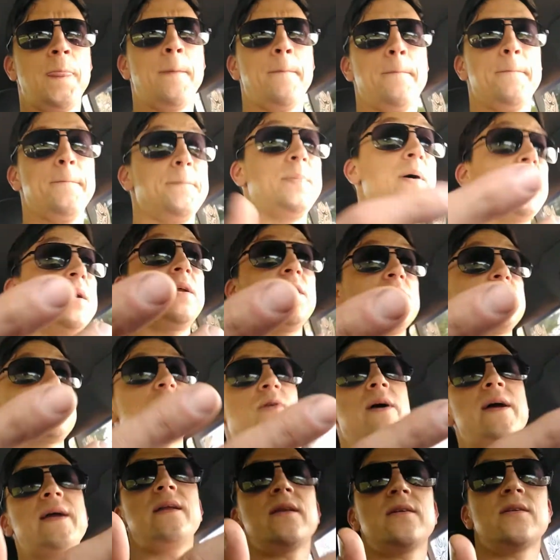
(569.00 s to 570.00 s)
But it's
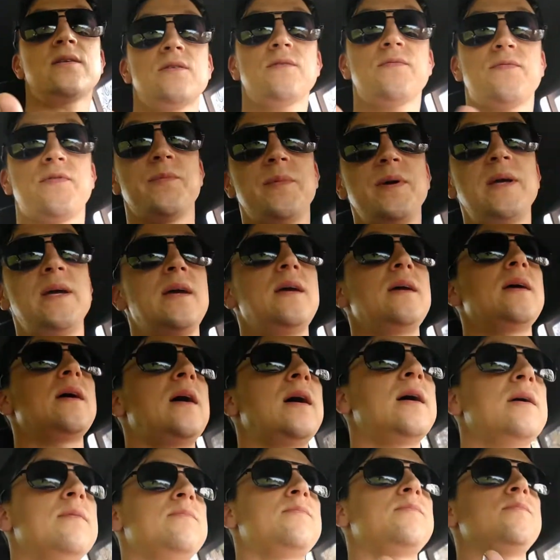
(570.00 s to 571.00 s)
great for me.
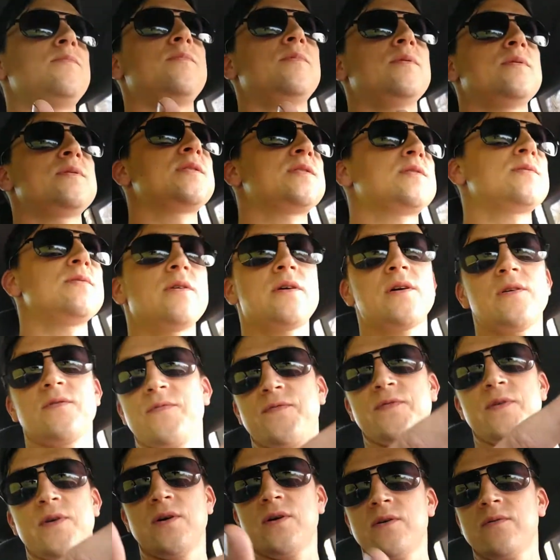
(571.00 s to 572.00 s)
I was
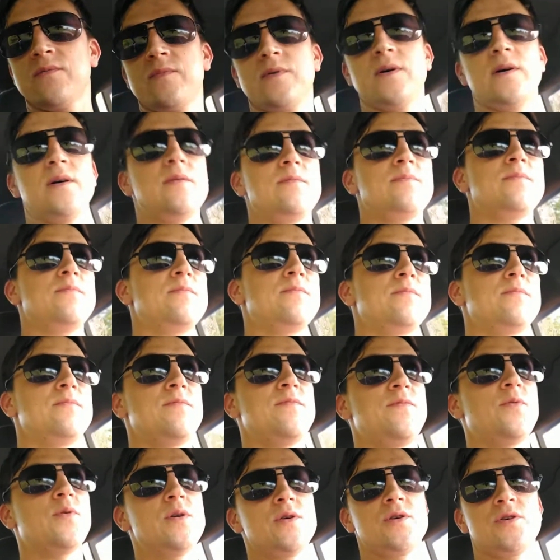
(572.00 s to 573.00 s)
looking for a
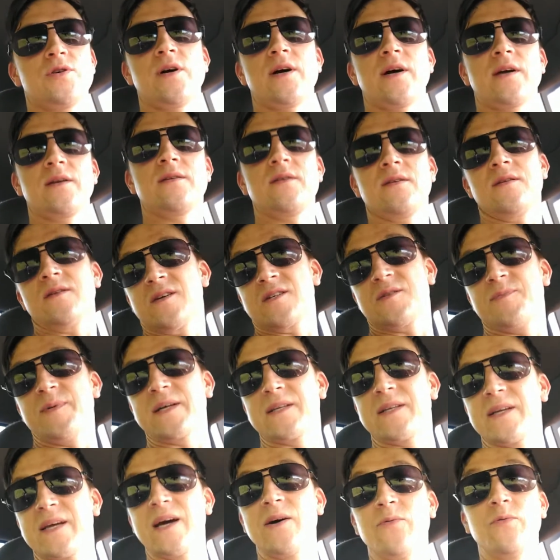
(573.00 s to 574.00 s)
Ford truck and didn't
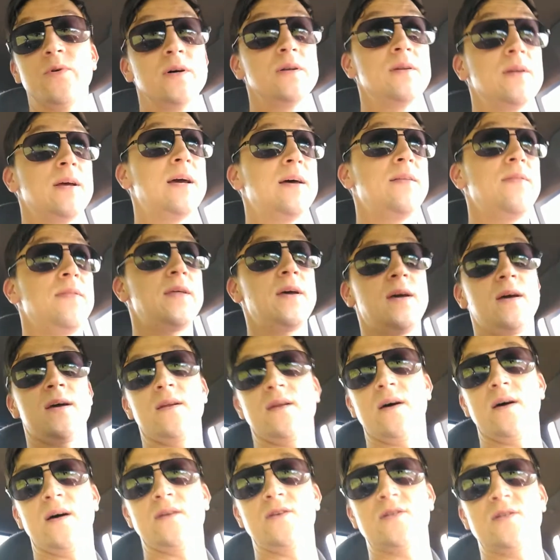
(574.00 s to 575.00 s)
expect to get one. And
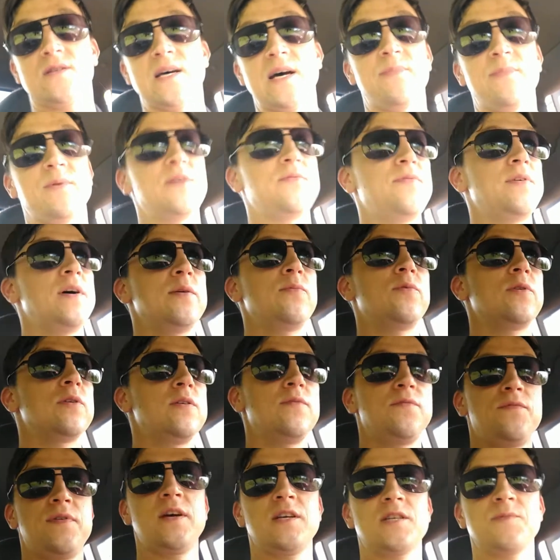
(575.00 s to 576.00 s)
then I just happened to find one
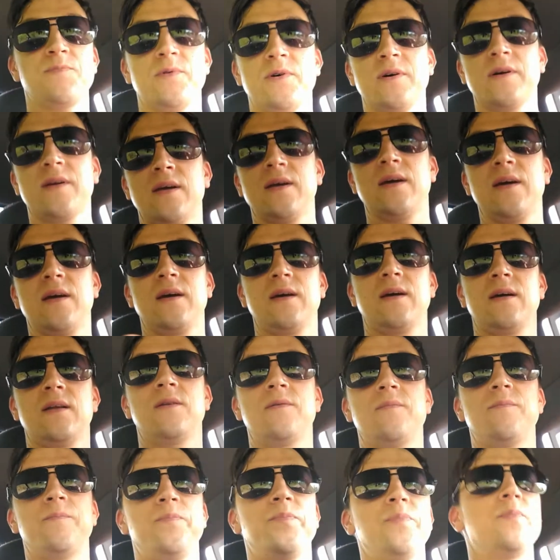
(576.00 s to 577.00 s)
on Facebook,
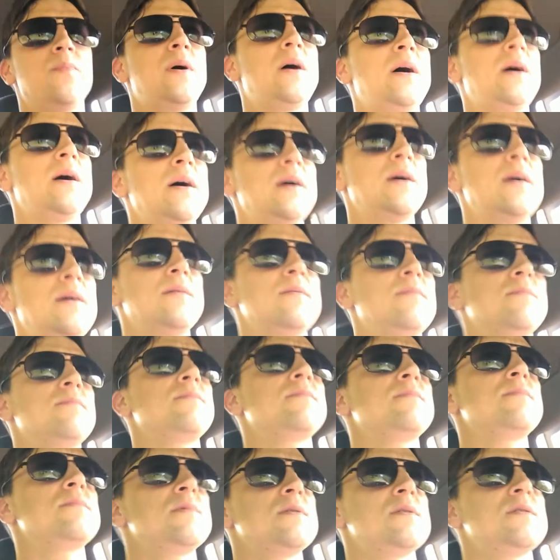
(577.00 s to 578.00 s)
and my
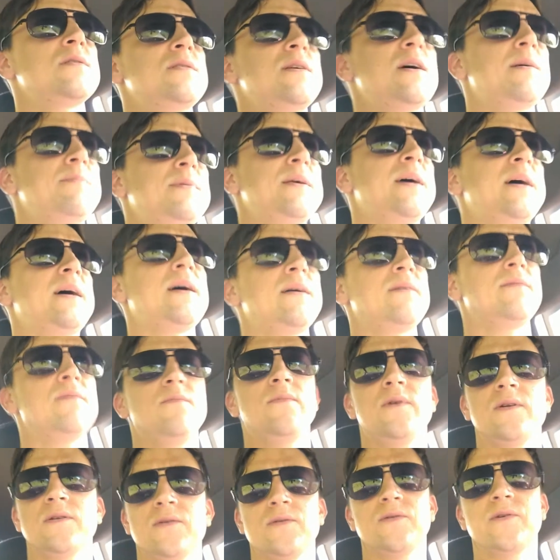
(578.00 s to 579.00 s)

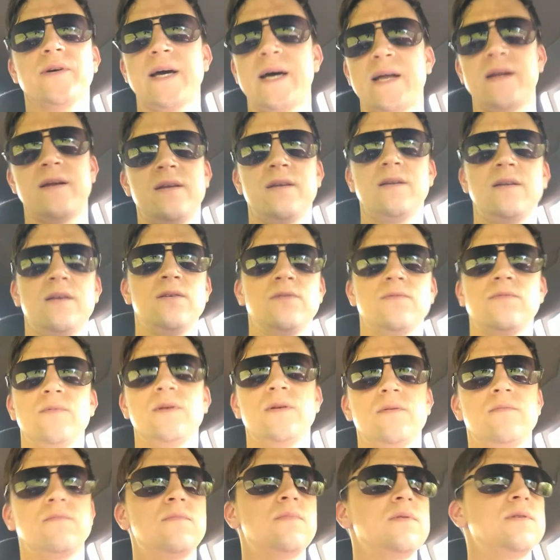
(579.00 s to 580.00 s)
stepdad went to look at it,
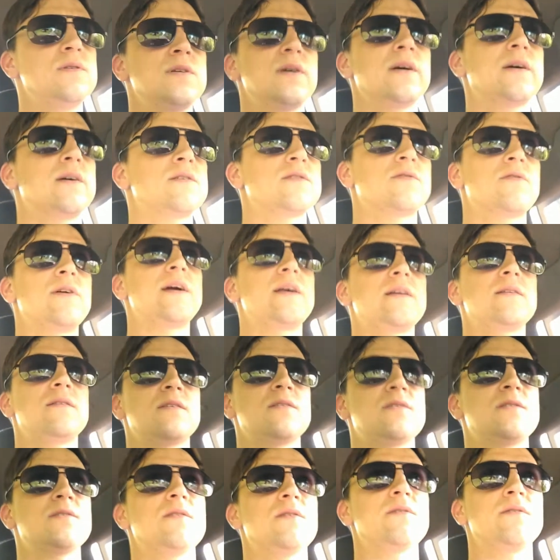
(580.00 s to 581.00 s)
and he, he's like, "It's great.
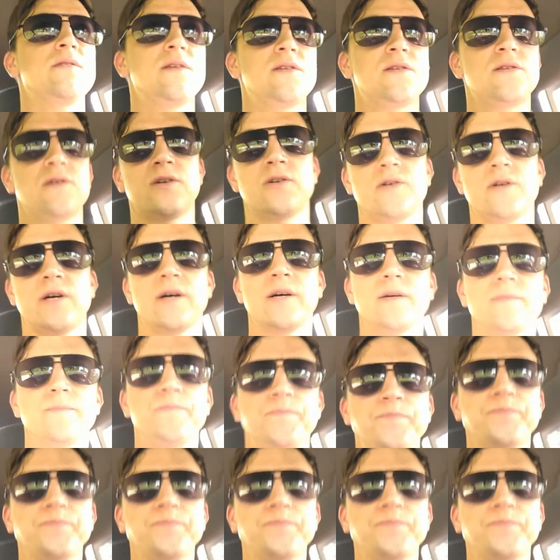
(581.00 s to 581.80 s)
This is, this is our truck."